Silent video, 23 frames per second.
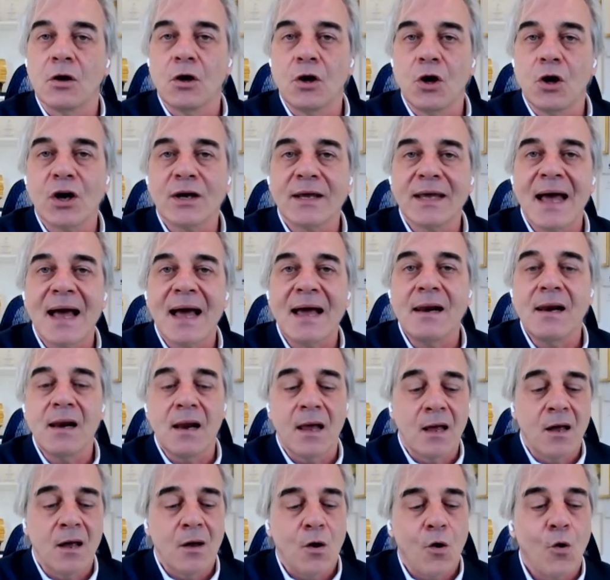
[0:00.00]
to find
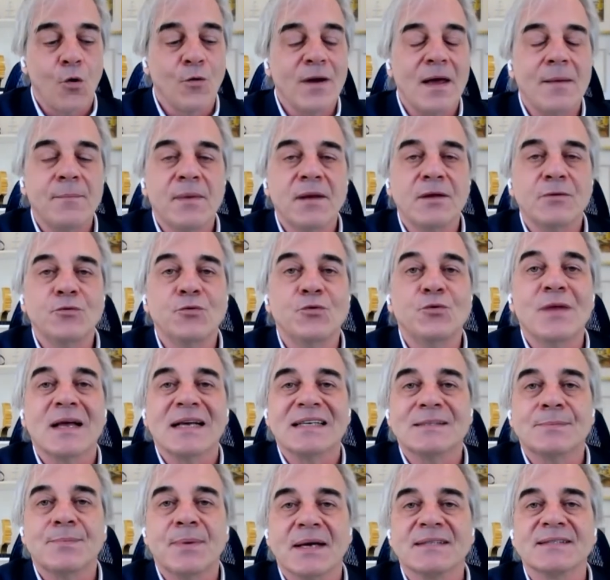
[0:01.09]
concrete solutions
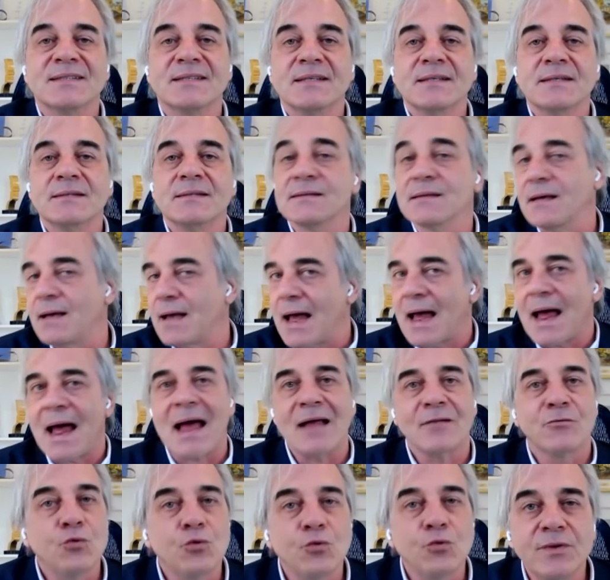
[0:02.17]
so that
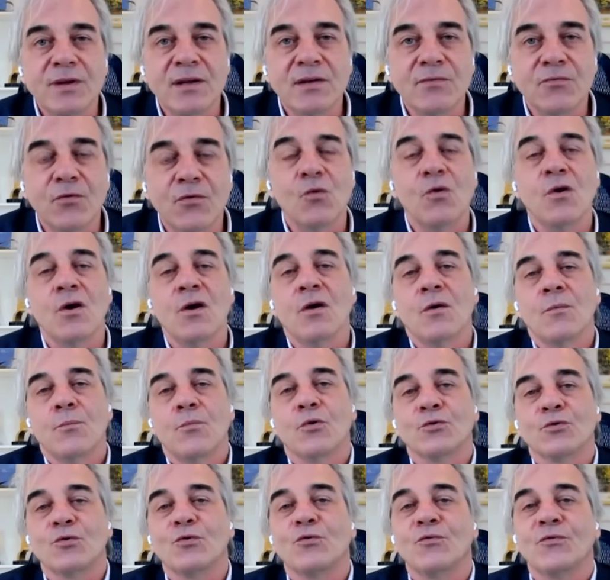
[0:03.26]
they will have direct
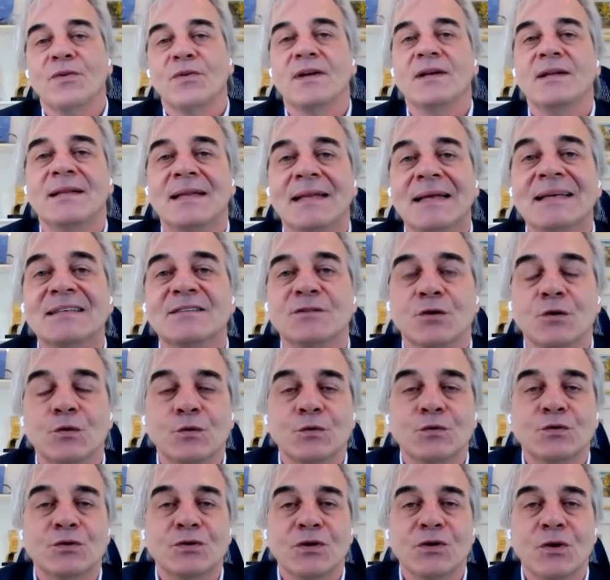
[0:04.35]
and positive
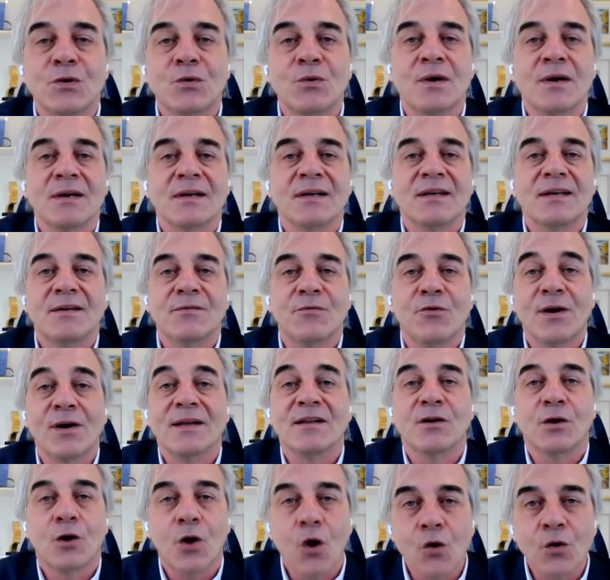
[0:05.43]
impacts on
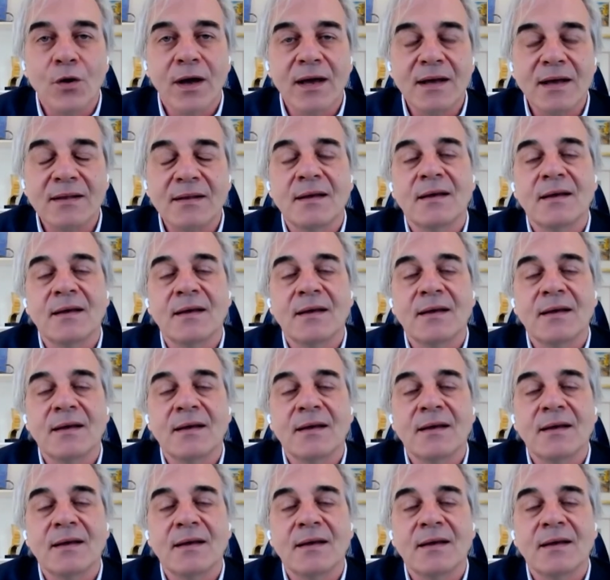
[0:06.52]
populations.